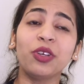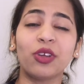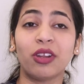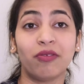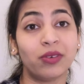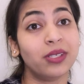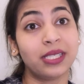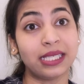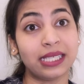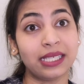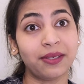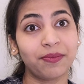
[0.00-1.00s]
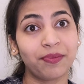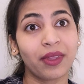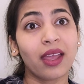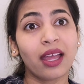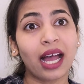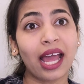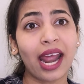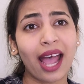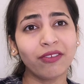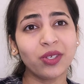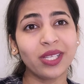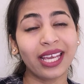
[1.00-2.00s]
to university, I'd
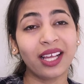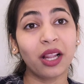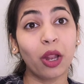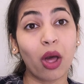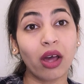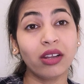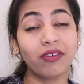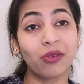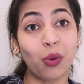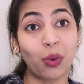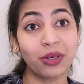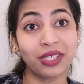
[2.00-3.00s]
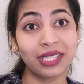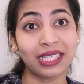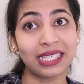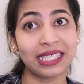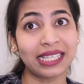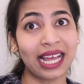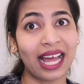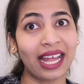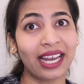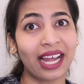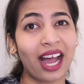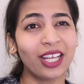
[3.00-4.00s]
have to take a lot of courses
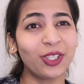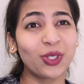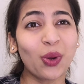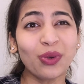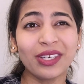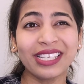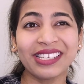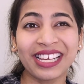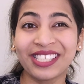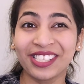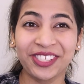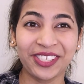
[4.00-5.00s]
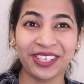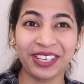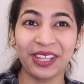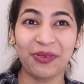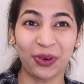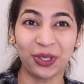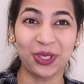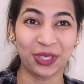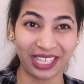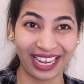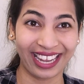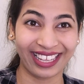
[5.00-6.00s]
that I don't necessarily want to
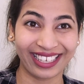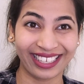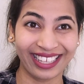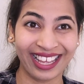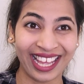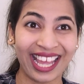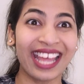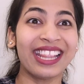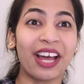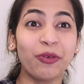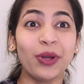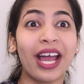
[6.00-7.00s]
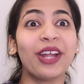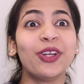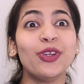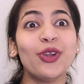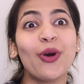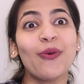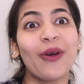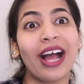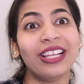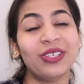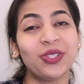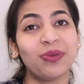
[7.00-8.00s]
take, and that would add no
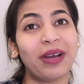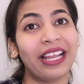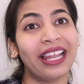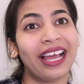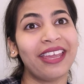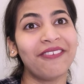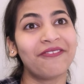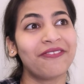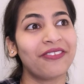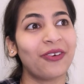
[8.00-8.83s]
value to my life